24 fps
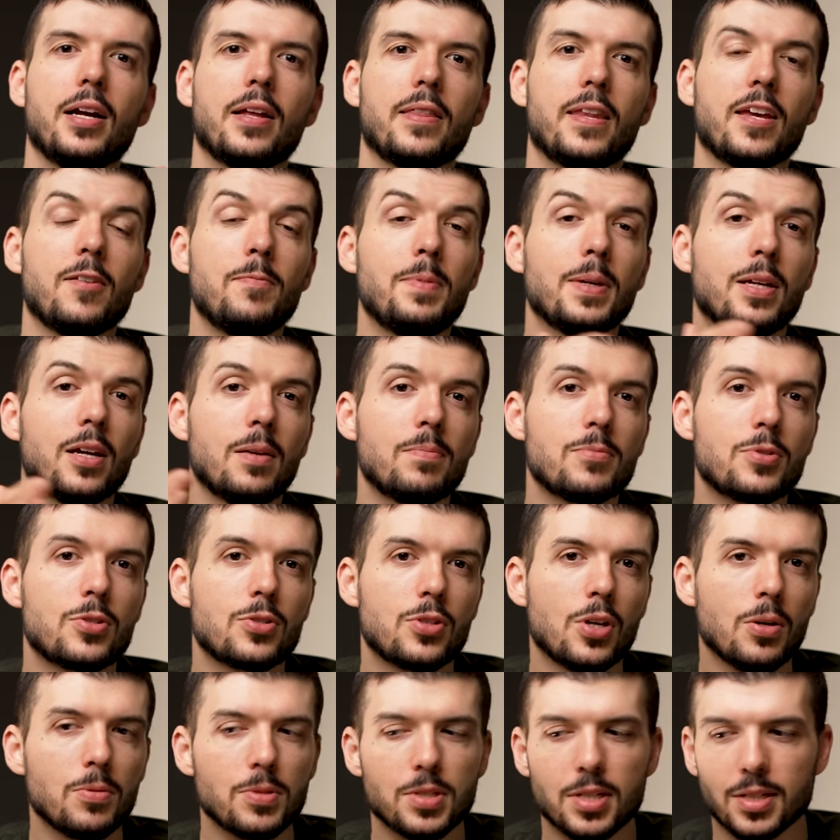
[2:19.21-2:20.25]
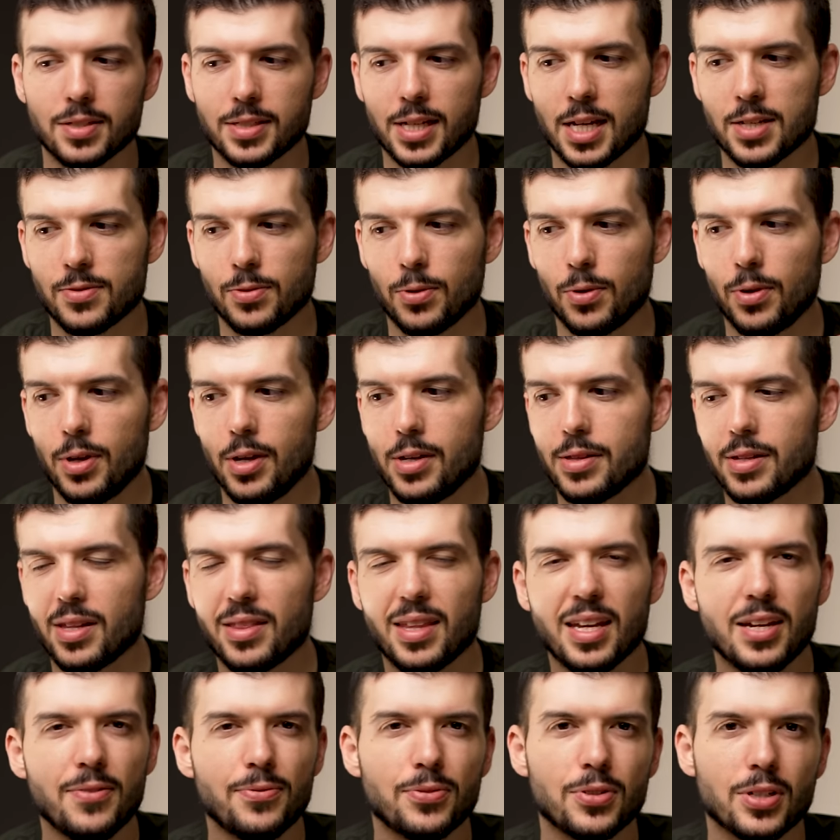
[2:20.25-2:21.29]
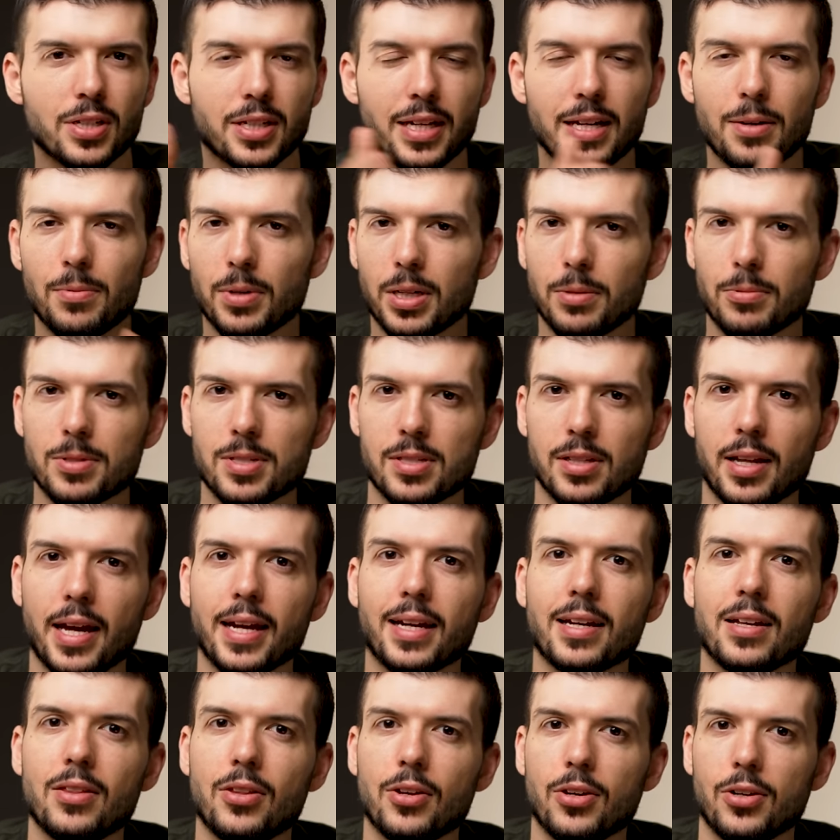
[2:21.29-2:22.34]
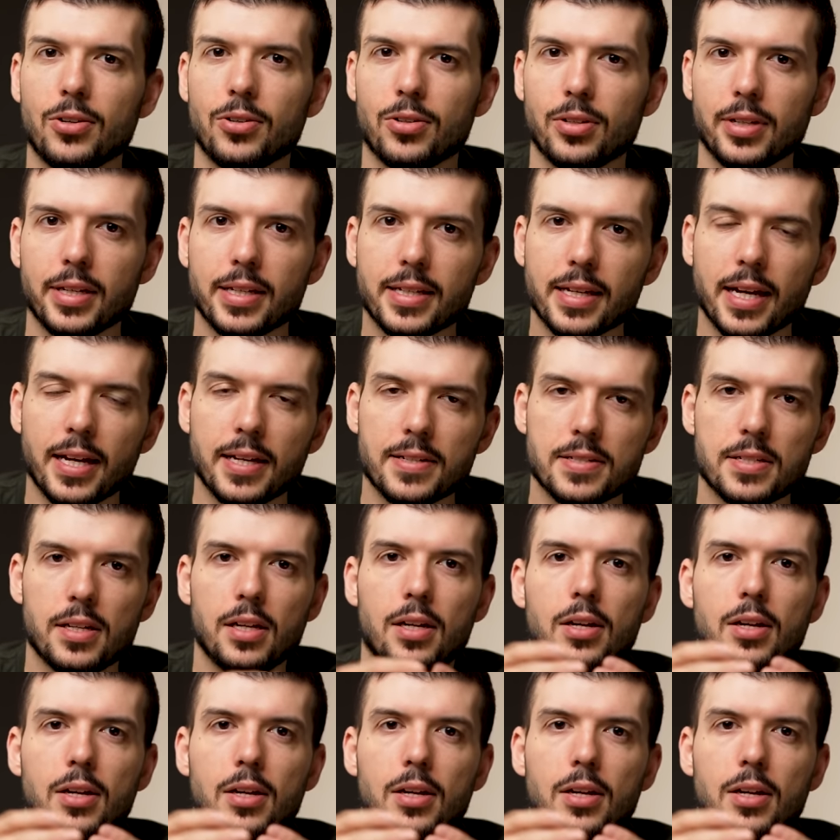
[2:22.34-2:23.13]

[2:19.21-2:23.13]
they've become so successful that they forget what it was like in the early days.